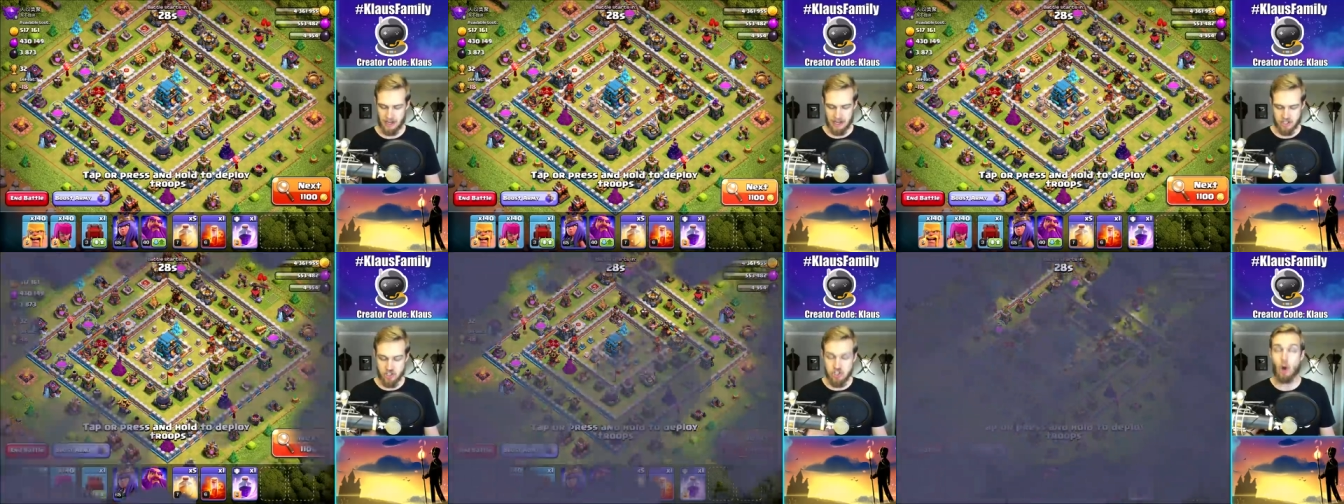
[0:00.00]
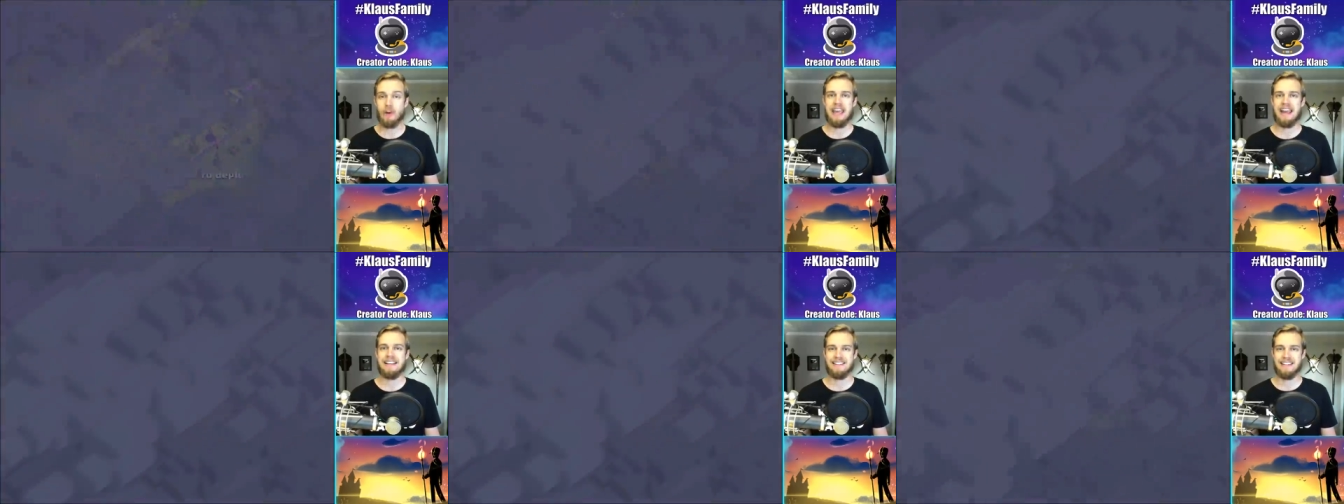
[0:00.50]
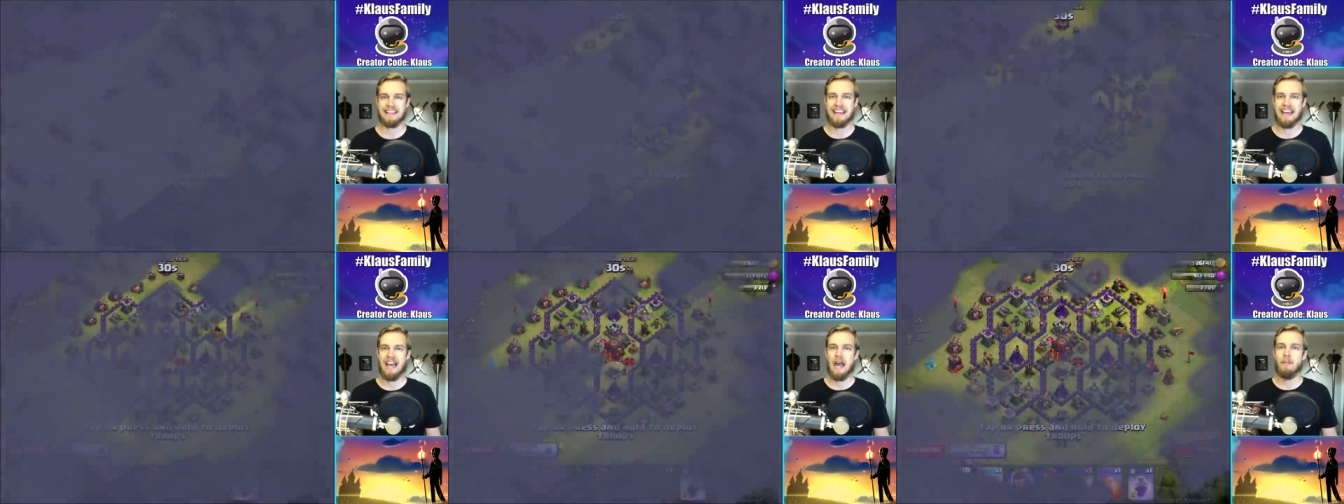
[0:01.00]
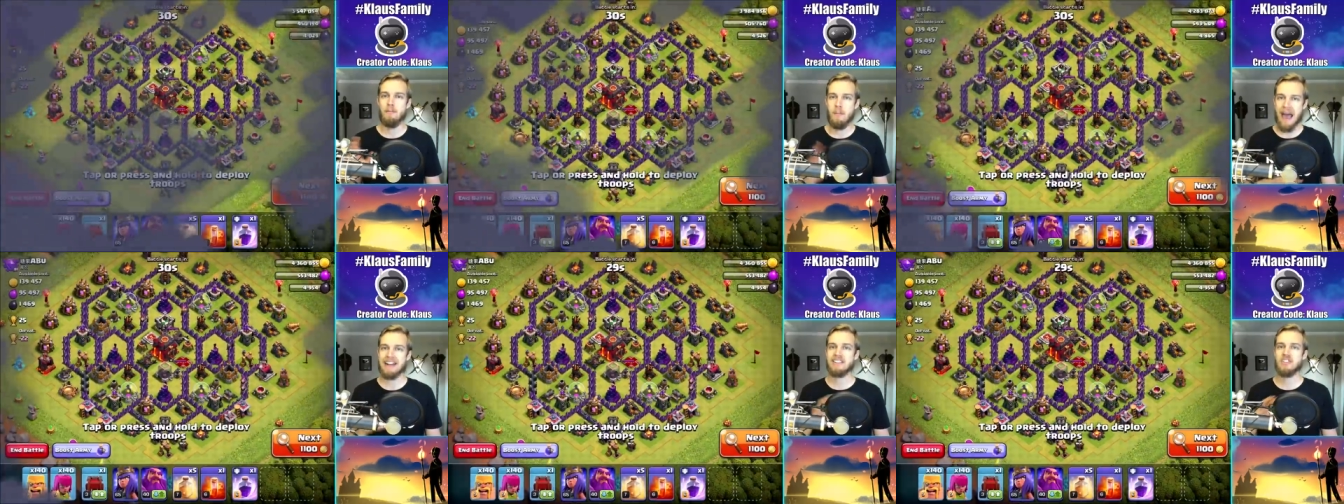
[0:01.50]
showcasing
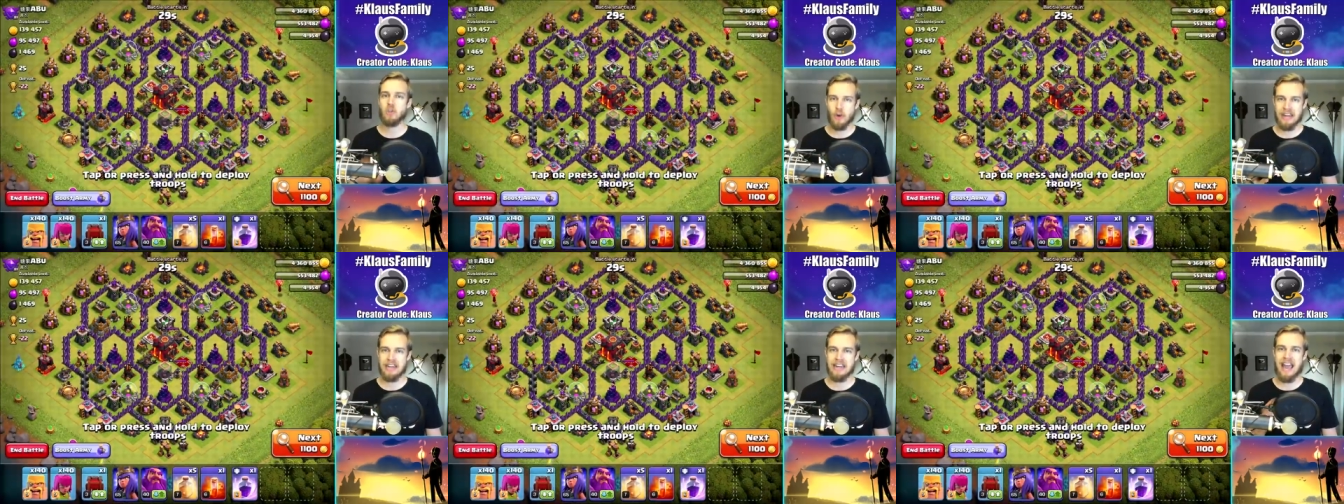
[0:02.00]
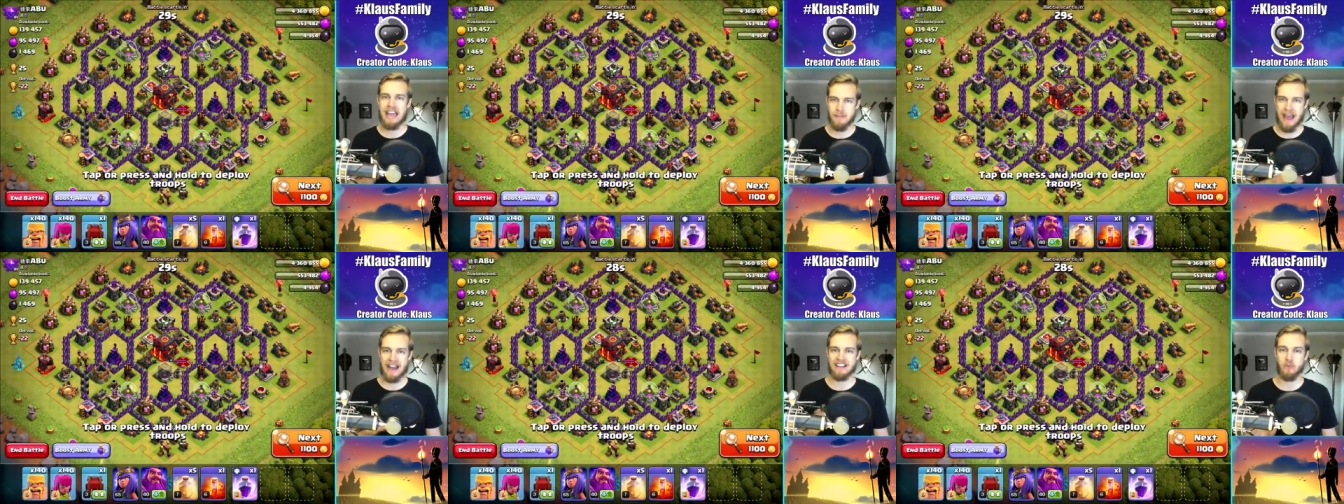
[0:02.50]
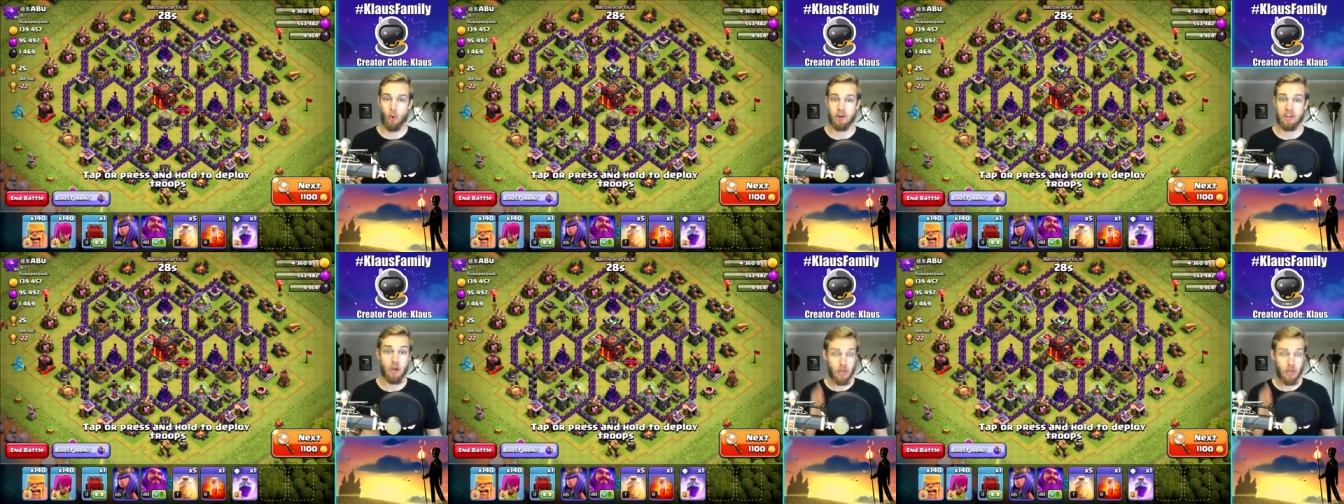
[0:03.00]
Max Queen and Max Warden.